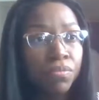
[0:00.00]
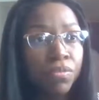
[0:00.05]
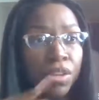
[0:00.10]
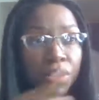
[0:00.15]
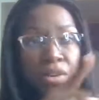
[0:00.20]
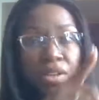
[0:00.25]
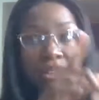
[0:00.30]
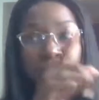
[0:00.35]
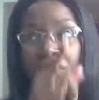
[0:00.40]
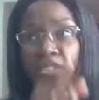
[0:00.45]
All
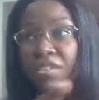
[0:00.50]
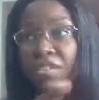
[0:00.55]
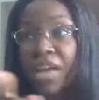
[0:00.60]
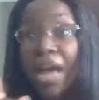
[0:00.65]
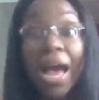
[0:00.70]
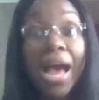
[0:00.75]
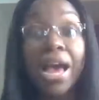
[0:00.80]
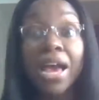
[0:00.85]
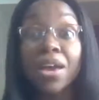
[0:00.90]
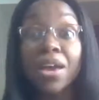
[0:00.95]
right,
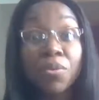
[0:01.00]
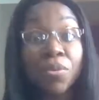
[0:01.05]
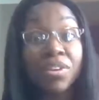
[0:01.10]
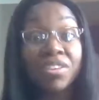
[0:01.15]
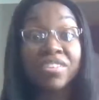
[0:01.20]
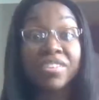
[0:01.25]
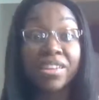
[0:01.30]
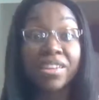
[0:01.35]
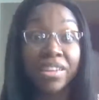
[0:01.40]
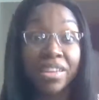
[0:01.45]
I
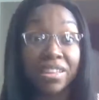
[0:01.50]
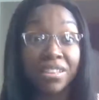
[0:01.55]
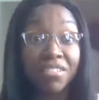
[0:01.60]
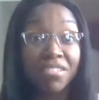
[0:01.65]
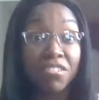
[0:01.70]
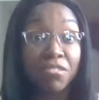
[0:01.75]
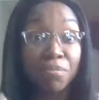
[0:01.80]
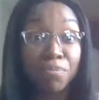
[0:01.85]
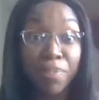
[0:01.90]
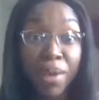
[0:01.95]
was an
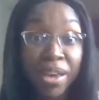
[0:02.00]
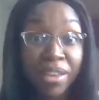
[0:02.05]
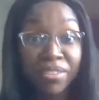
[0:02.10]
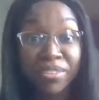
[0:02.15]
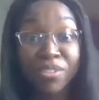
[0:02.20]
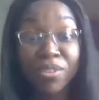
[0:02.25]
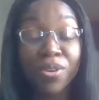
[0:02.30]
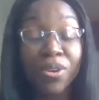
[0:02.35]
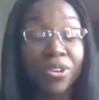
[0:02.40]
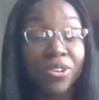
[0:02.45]

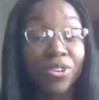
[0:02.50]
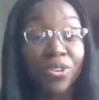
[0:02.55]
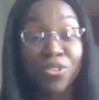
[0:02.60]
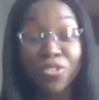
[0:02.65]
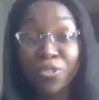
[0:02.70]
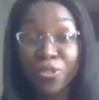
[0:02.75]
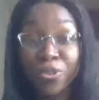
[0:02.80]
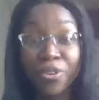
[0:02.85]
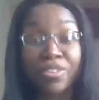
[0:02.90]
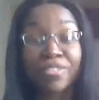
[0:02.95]
inspector on those
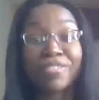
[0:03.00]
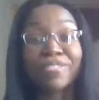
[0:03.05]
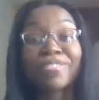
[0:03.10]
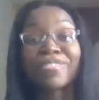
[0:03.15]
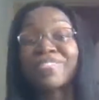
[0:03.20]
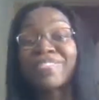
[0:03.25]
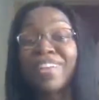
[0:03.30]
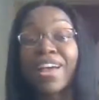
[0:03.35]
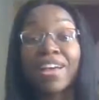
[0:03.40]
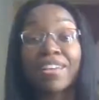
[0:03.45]

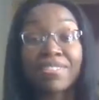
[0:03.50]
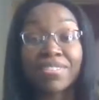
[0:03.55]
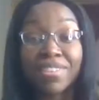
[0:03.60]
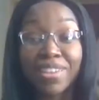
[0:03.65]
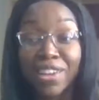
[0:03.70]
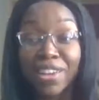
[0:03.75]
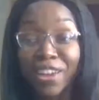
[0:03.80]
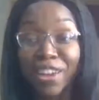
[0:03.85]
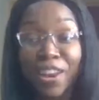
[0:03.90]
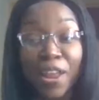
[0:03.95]
questions. I
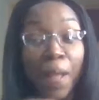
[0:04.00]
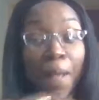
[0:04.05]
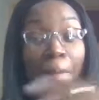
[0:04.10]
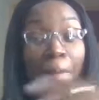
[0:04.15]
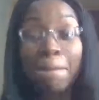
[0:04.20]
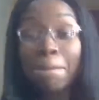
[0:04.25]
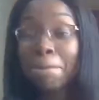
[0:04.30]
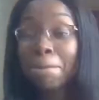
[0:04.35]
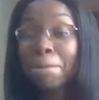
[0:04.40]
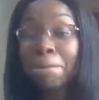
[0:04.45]
said,
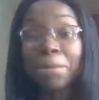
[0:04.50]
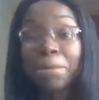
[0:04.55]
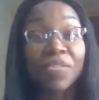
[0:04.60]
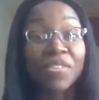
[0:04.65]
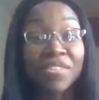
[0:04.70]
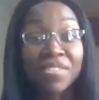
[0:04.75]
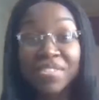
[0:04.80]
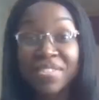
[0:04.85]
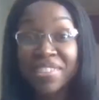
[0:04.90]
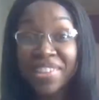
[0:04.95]

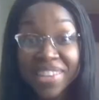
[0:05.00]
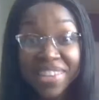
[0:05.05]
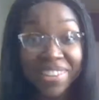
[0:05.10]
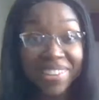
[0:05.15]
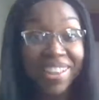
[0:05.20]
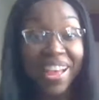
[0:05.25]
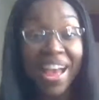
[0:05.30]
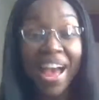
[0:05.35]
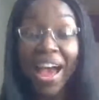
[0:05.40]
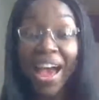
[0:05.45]
this is
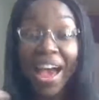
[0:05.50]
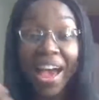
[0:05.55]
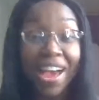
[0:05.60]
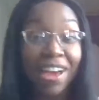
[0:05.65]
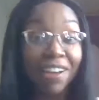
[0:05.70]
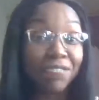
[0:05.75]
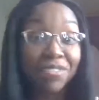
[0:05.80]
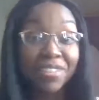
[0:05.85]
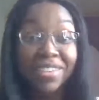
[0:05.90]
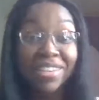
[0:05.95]
it. I
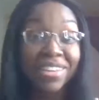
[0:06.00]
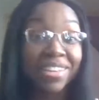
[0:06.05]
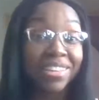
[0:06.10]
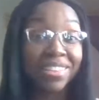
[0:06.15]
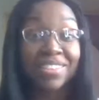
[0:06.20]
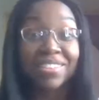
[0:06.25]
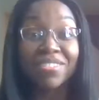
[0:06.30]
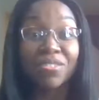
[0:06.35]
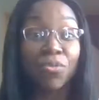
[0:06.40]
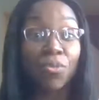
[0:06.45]
have to get
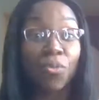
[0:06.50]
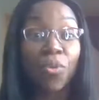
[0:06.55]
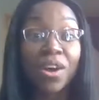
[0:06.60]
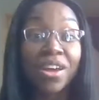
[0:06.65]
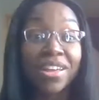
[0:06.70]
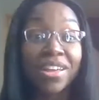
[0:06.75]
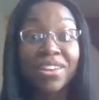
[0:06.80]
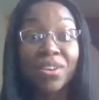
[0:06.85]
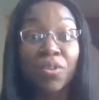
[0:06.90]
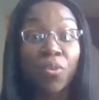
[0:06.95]
this.
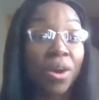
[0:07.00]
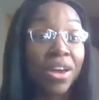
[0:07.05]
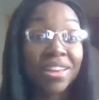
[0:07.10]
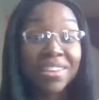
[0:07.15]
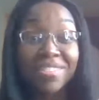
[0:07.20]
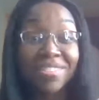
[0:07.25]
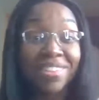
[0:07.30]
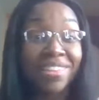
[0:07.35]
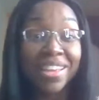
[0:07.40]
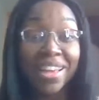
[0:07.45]
What
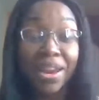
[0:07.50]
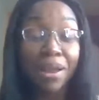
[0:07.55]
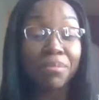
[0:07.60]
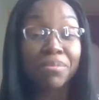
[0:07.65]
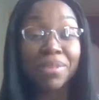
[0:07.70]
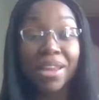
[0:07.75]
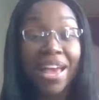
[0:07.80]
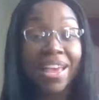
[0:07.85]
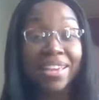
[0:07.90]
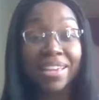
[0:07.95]
is it that I'm
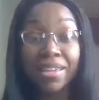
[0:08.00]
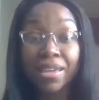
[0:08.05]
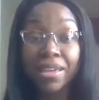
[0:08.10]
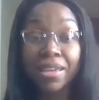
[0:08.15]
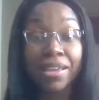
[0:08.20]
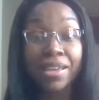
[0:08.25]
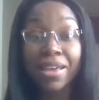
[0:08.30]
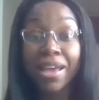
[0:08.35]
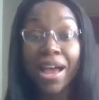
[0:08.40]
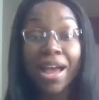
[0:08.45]
not
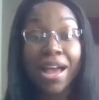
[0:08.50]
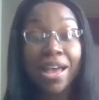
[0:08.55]
getting?